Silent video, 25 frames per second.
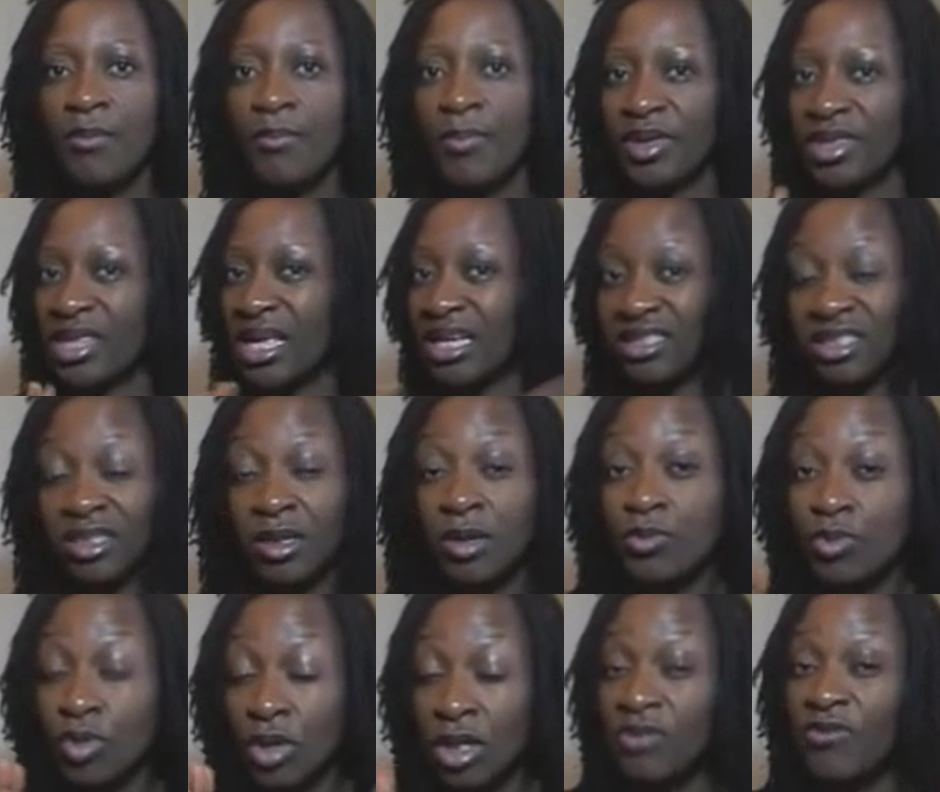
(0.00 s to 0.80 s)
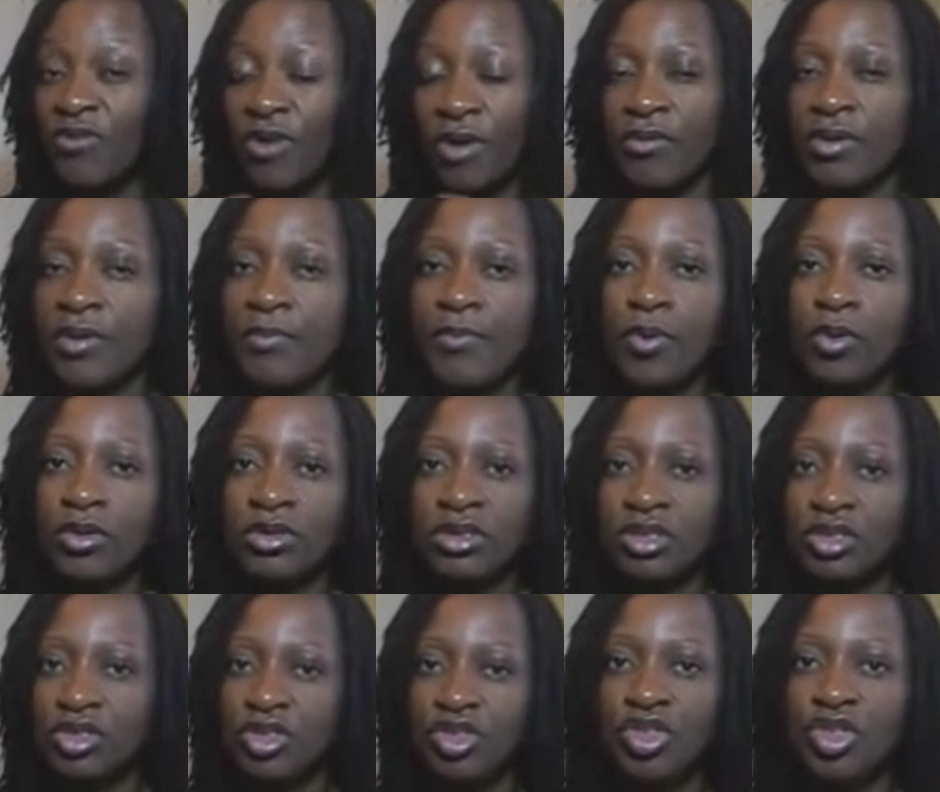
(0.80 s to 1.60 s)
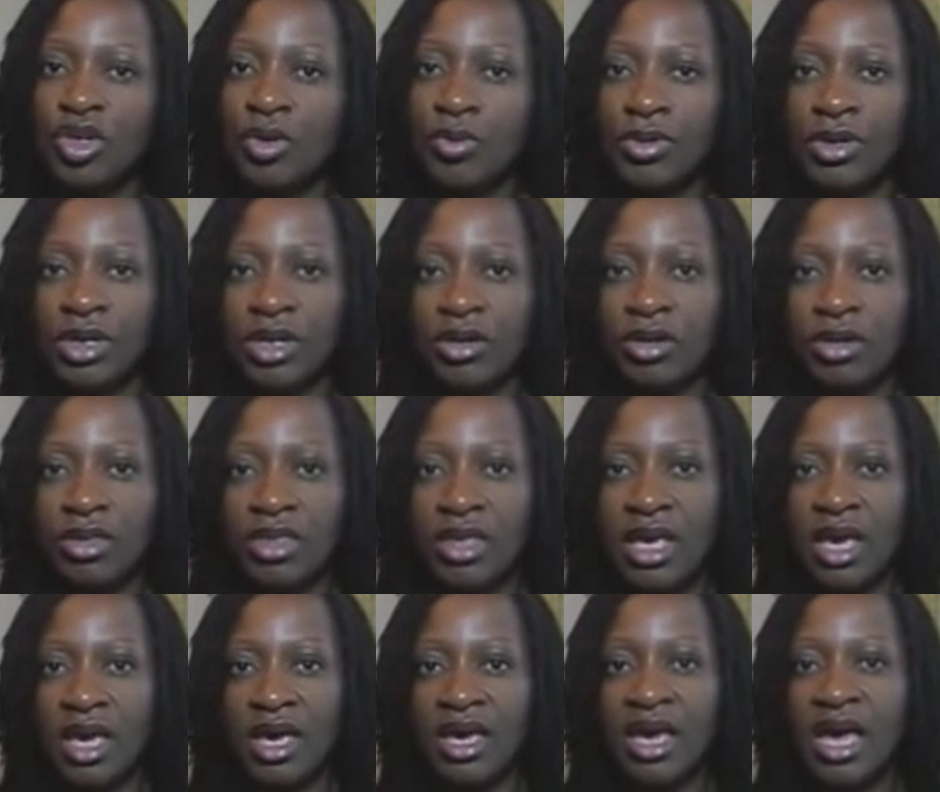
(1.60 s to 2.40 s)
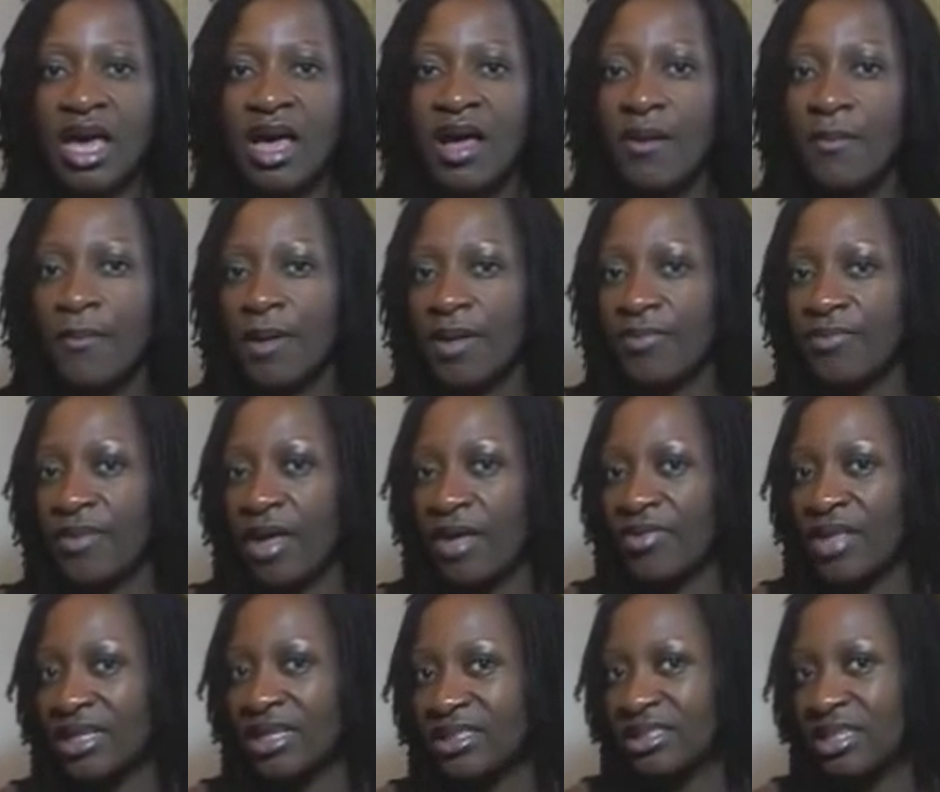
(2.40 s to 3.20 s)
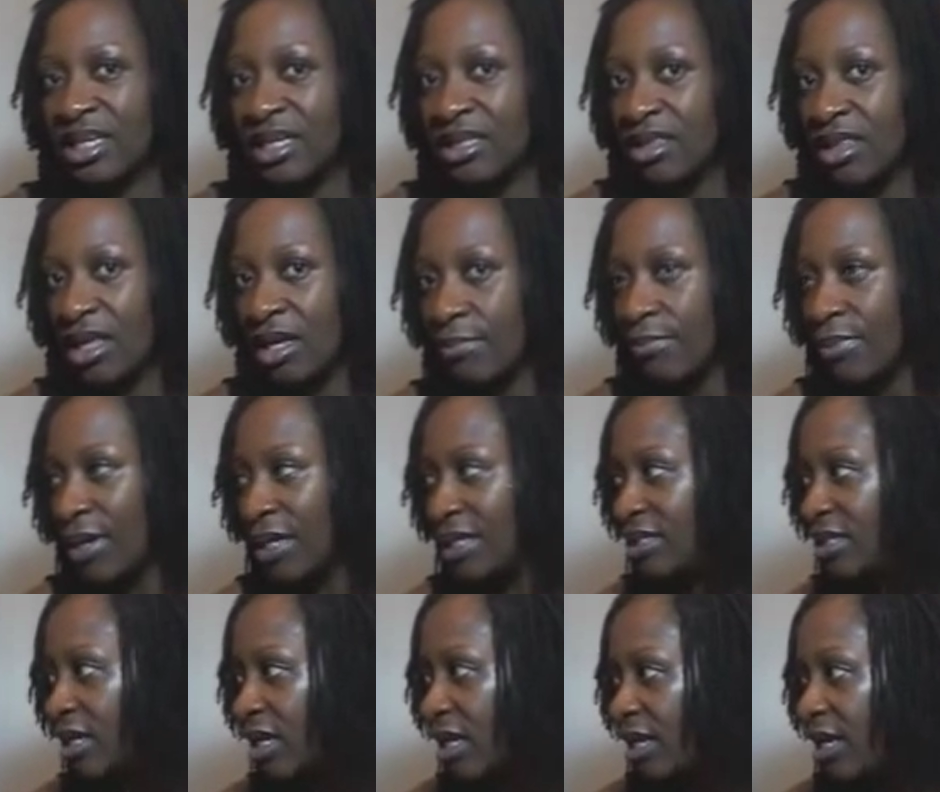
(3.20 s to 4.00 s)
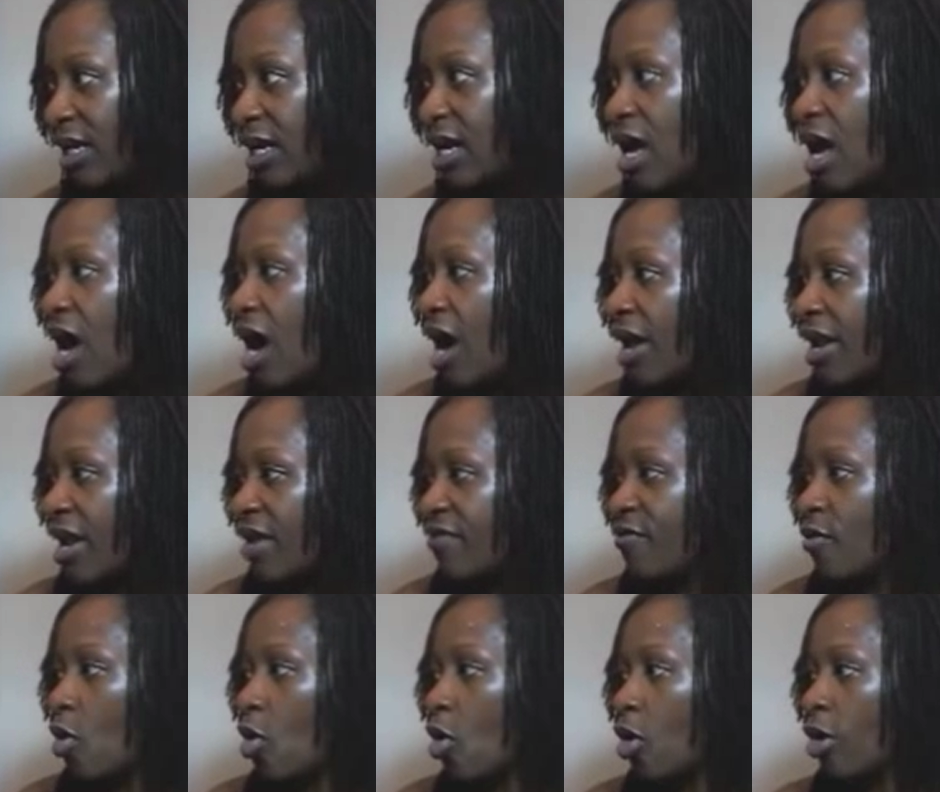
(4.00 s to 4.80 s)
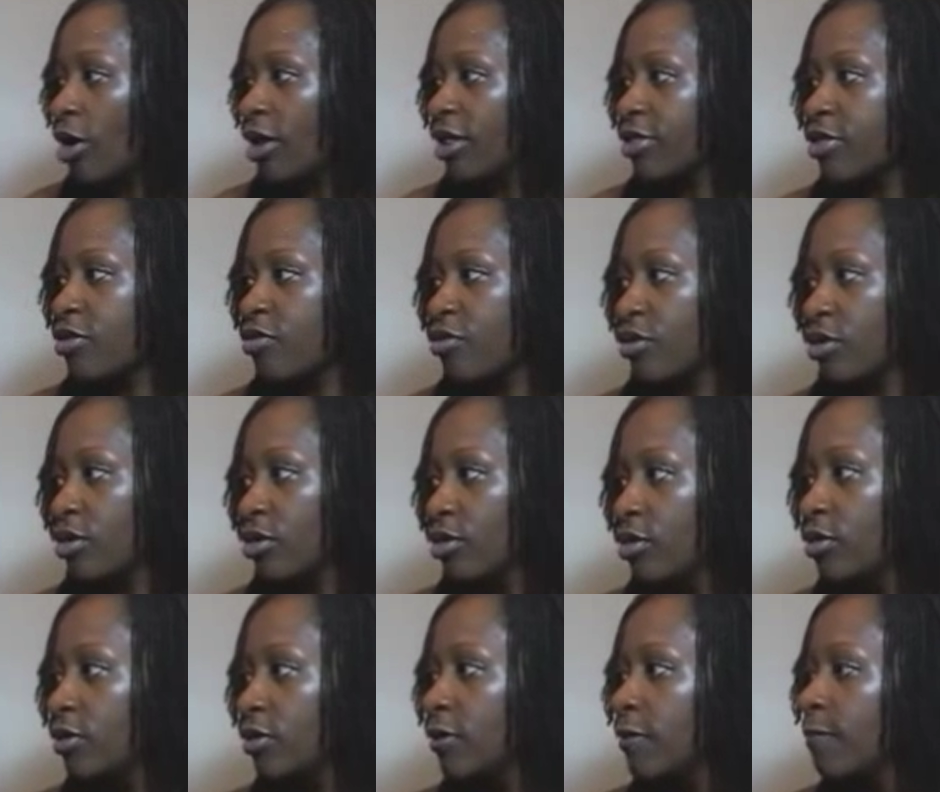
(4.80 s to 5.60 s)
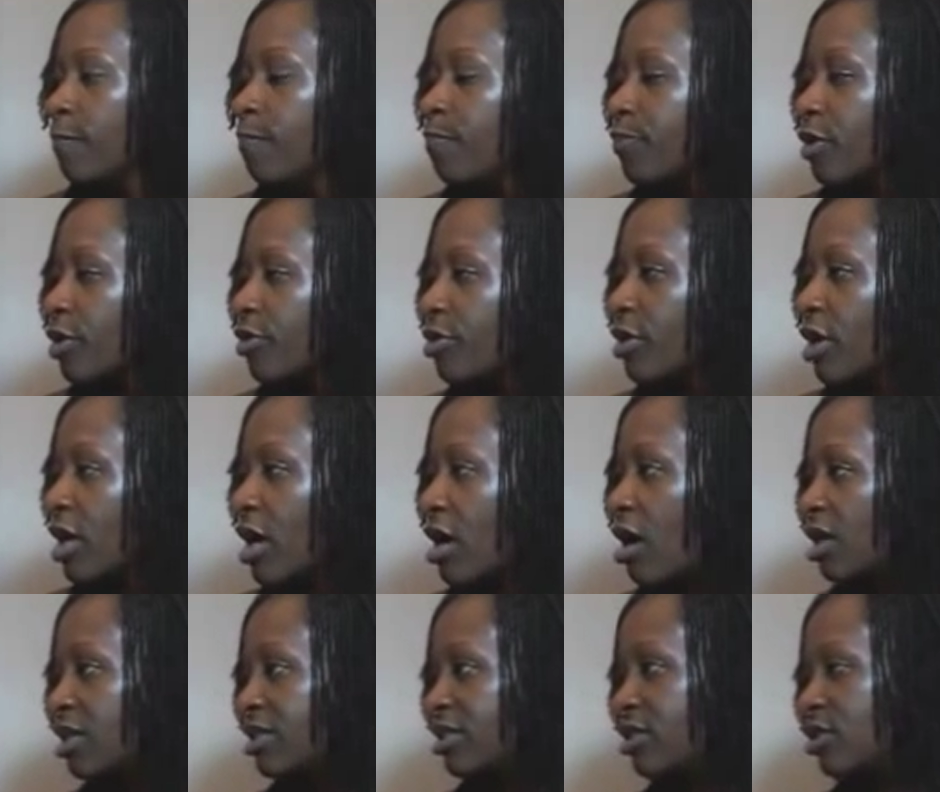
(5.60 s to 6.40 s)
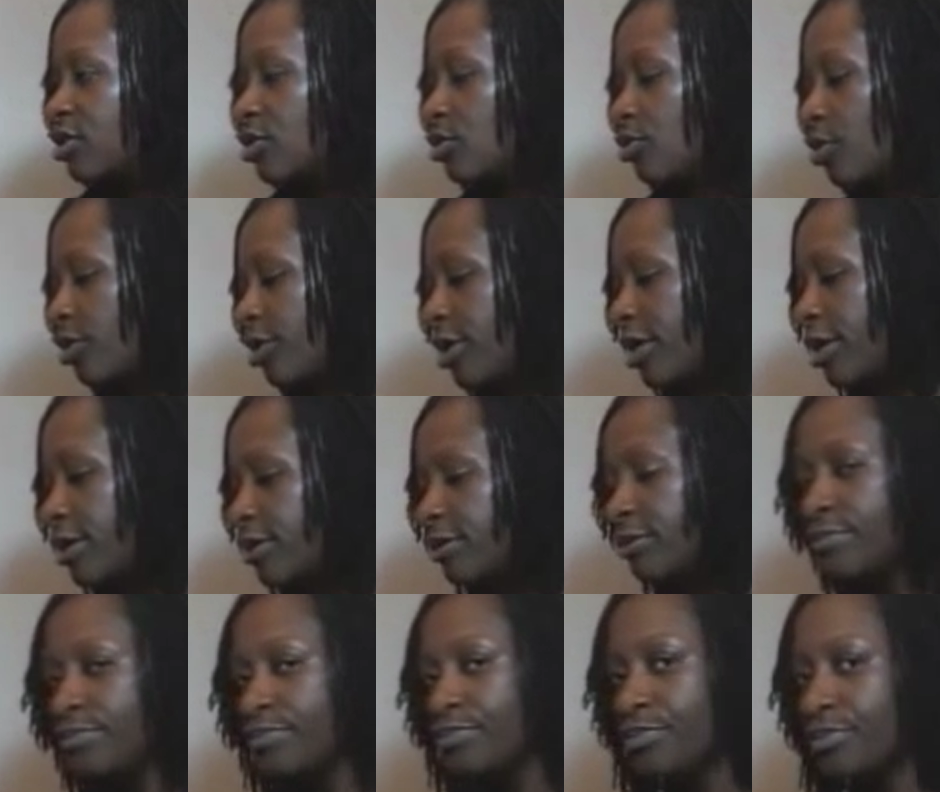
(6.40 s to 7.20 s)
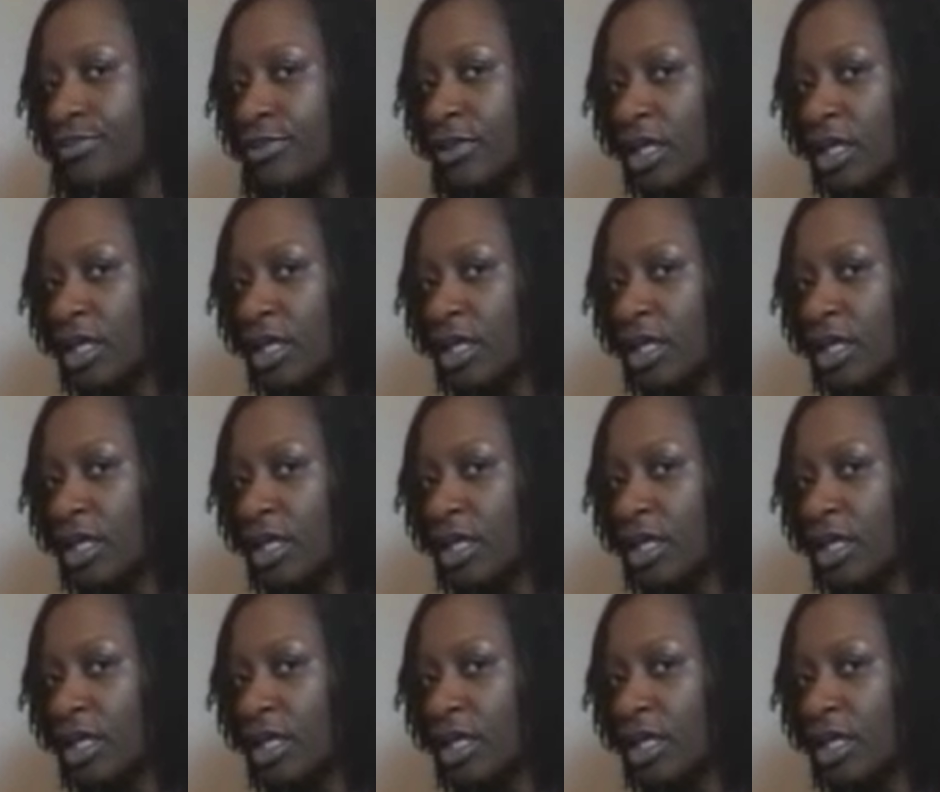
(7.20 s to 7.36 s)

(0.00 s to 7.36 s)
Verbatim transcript: But that's it's very important. You don't want to cook the egg. And, and that's it then, basically. And I've oiled through in the castor oil